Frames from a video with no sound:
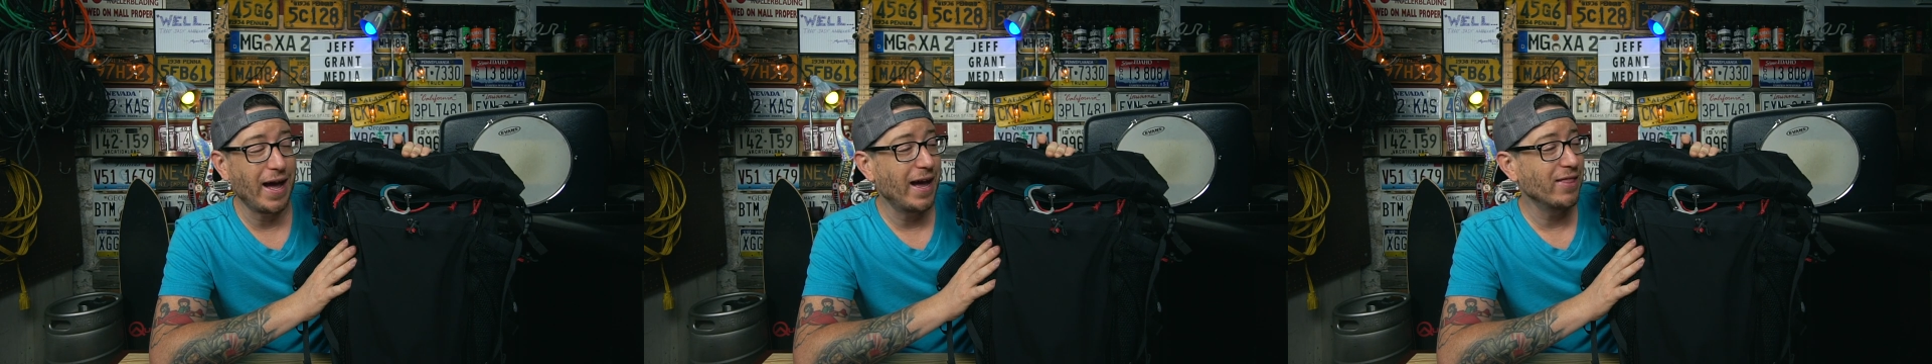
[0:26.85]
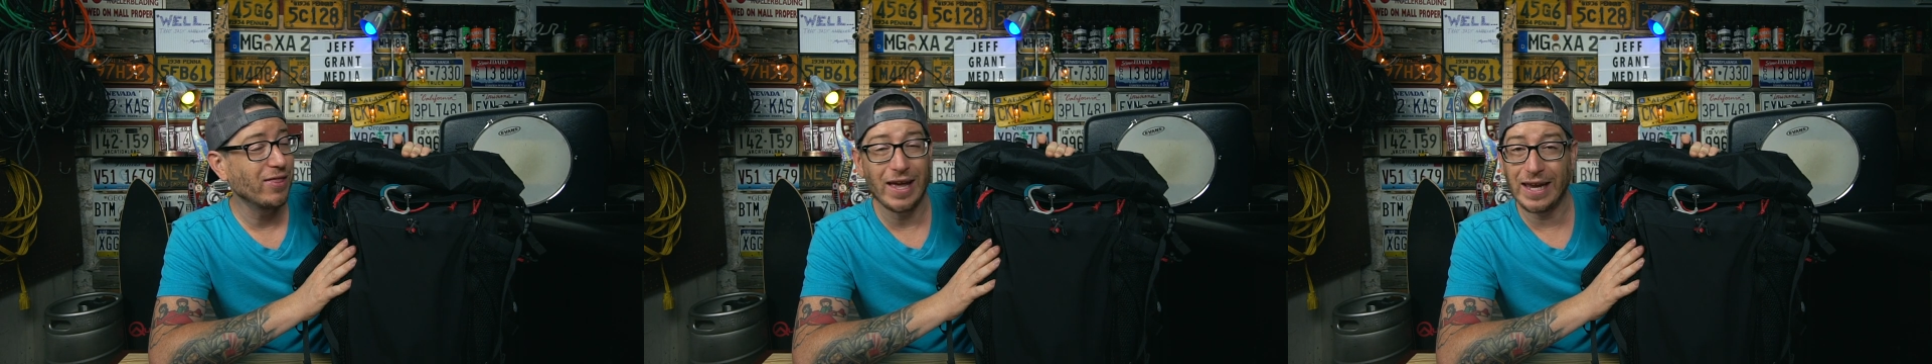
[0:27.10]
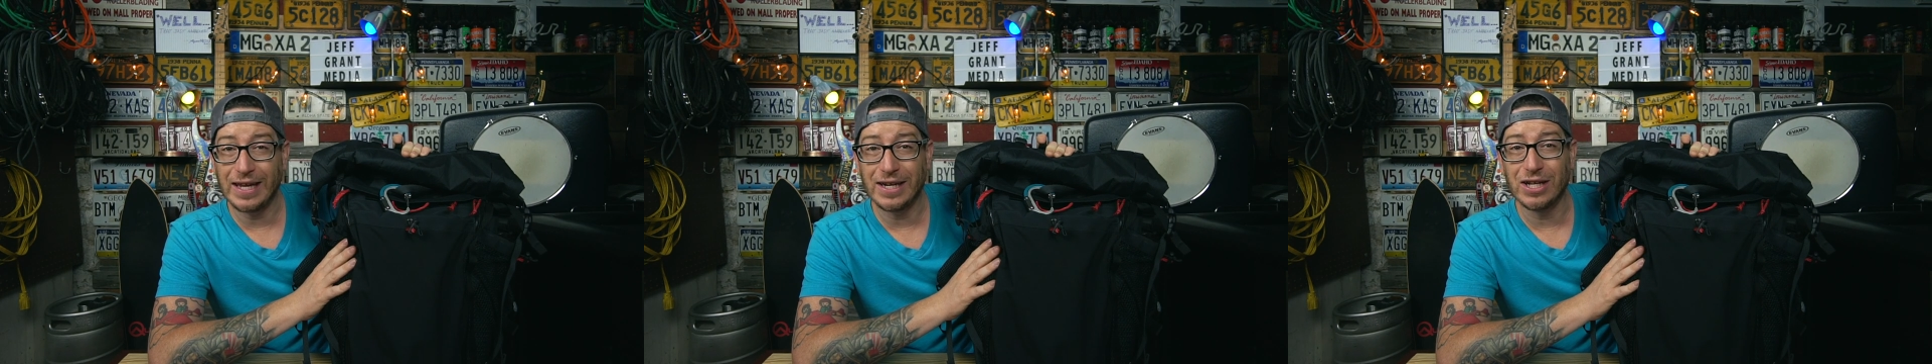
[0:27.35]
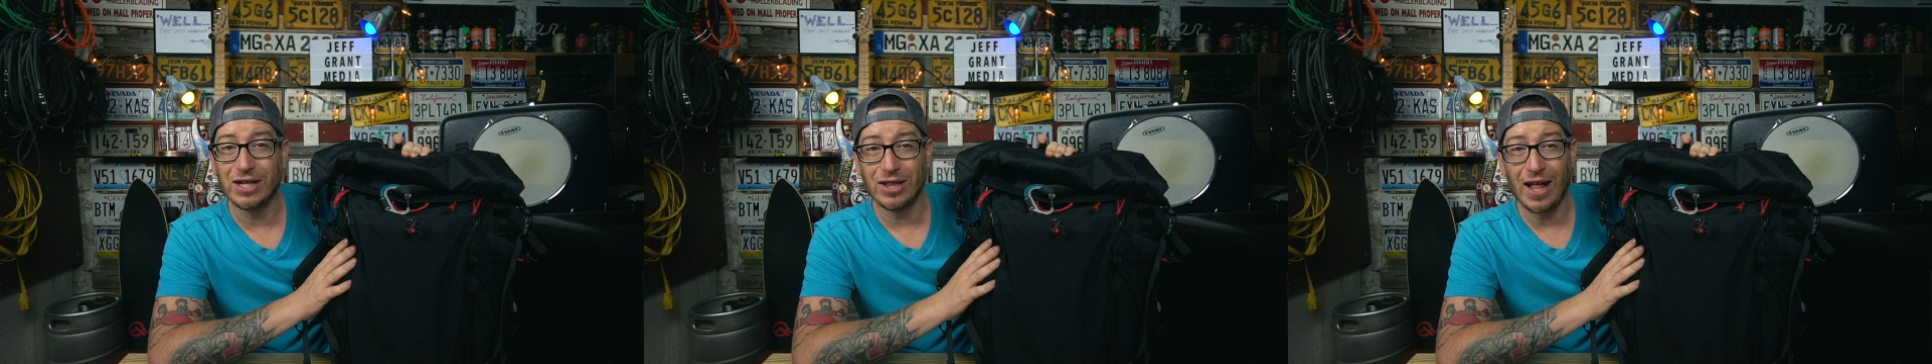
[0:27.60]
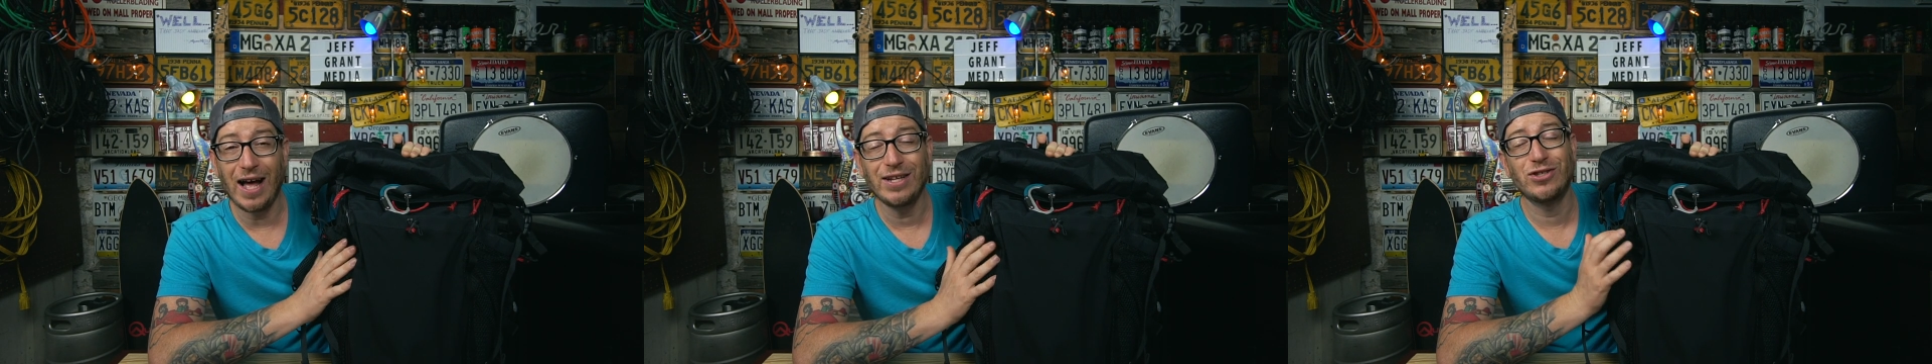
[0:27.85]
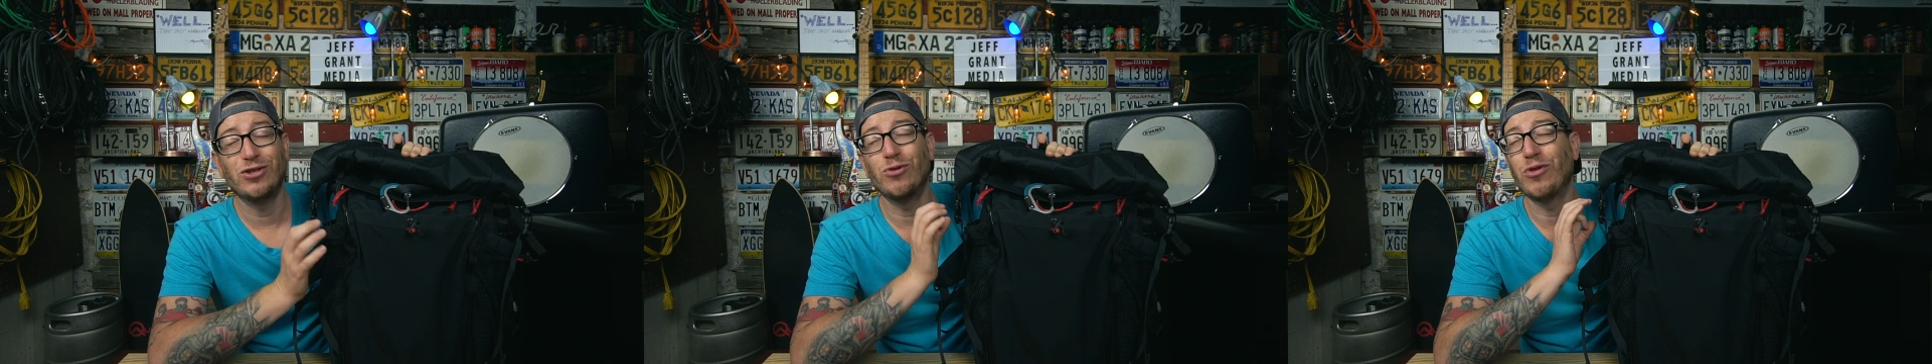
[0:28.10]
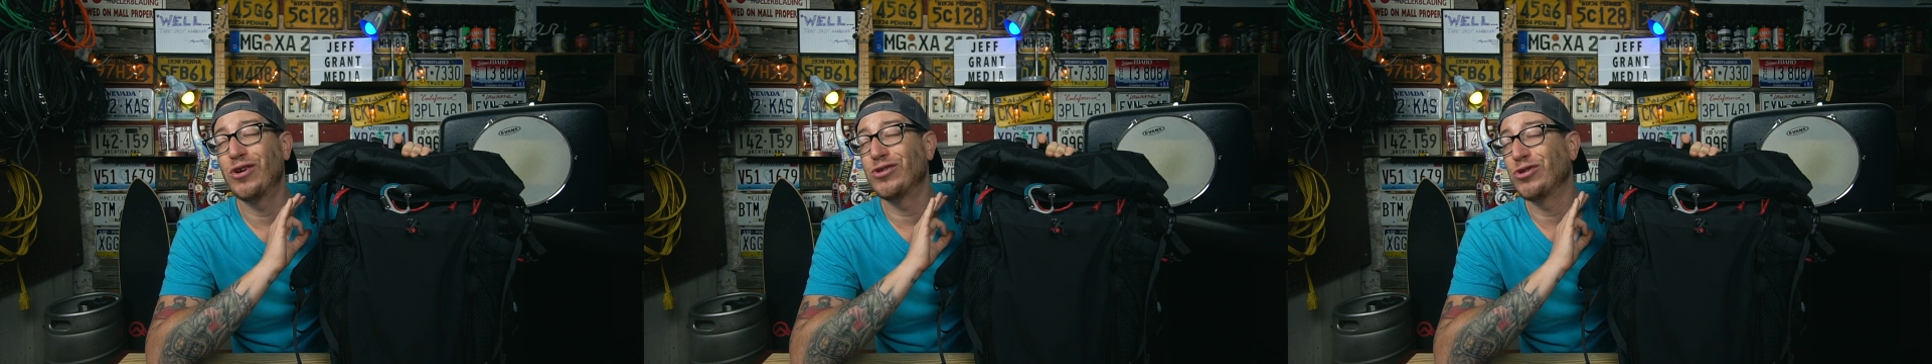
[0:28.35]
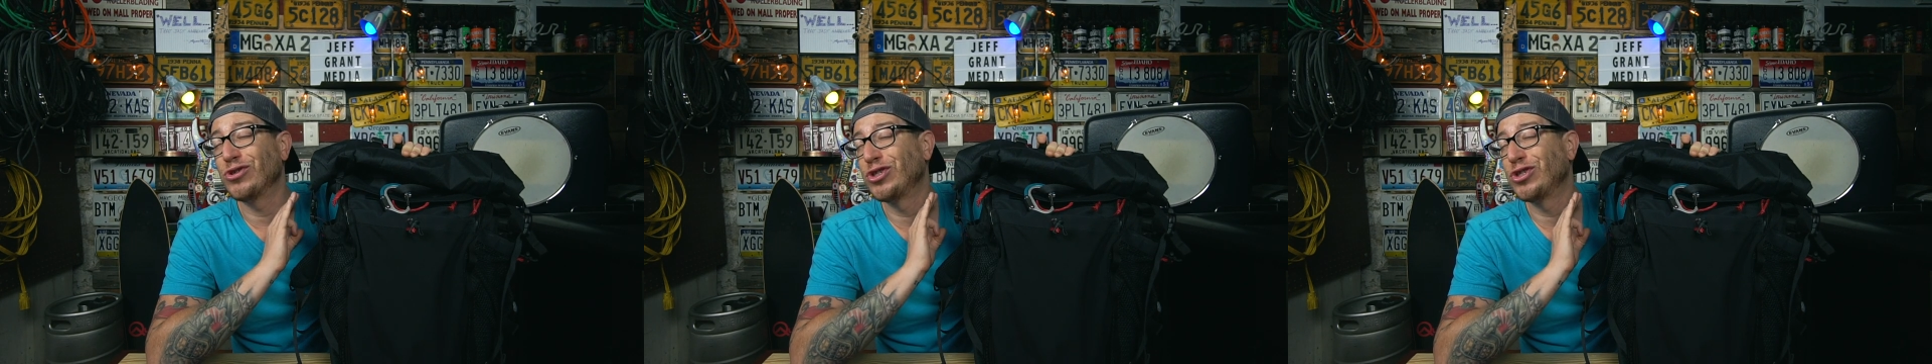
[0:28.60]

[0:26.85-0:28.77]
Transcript: I like it a lot, so there's the